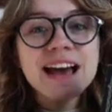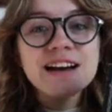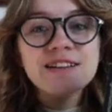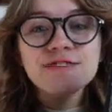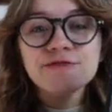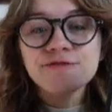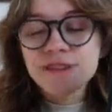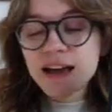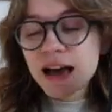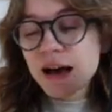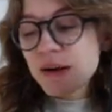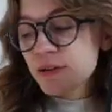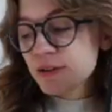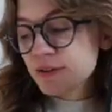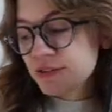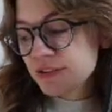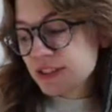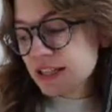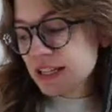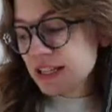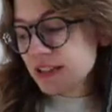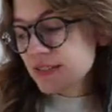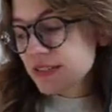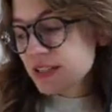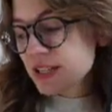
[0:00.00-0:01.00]
Vow of
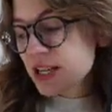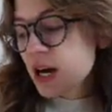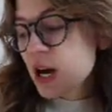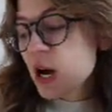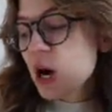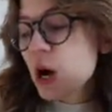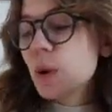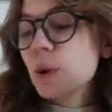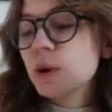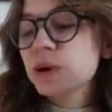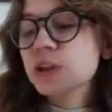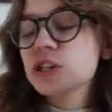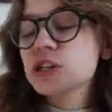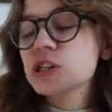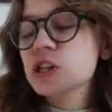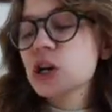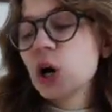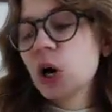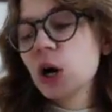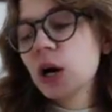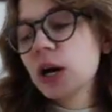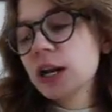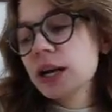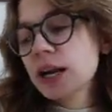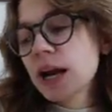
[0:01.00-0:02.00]
Thieves, which is
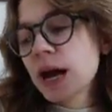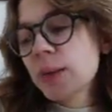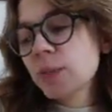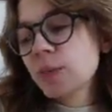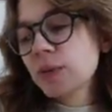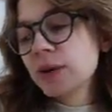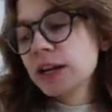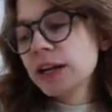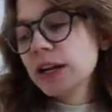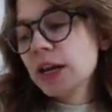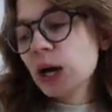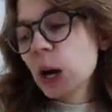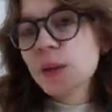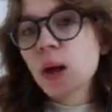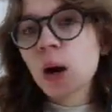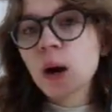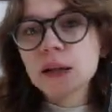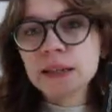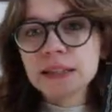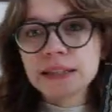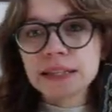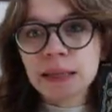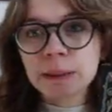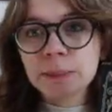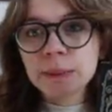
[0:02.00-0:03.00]
I'm reading it
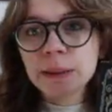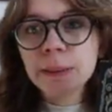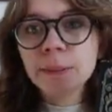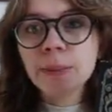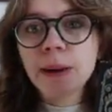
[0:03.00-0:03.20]
on Libby,